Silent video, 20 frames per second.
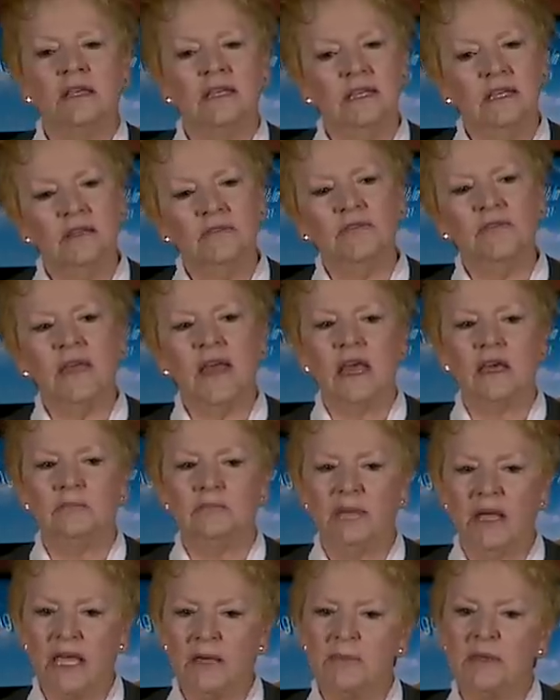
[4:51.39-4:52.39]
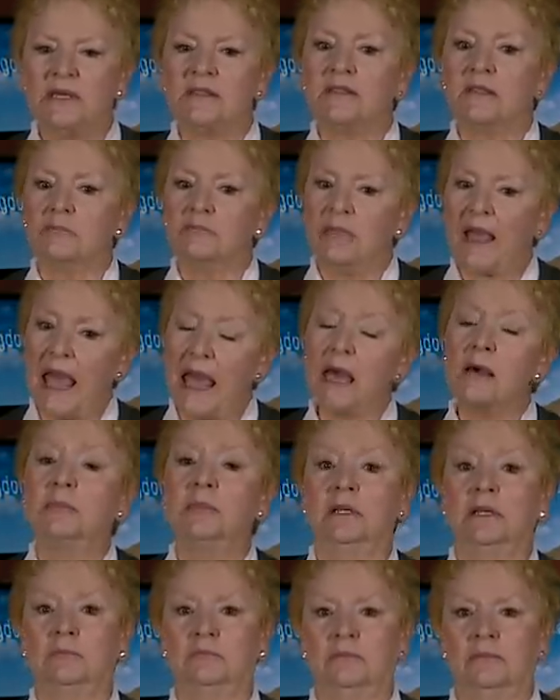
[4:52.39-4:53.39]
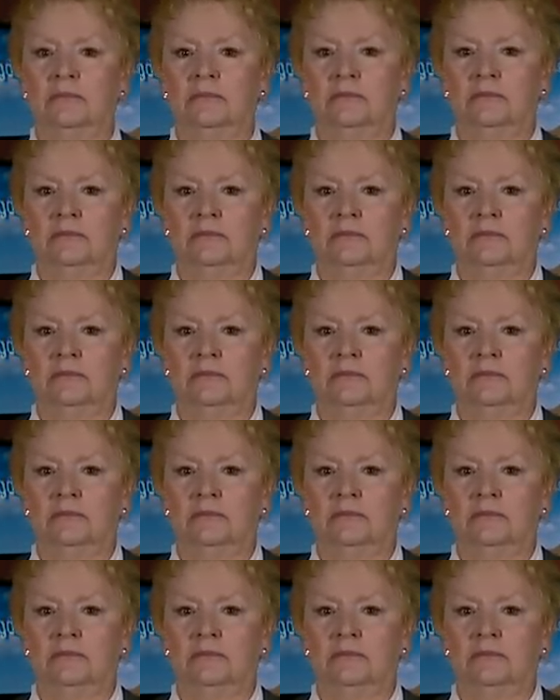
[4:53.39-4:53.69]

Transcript: Give that baby some pablum.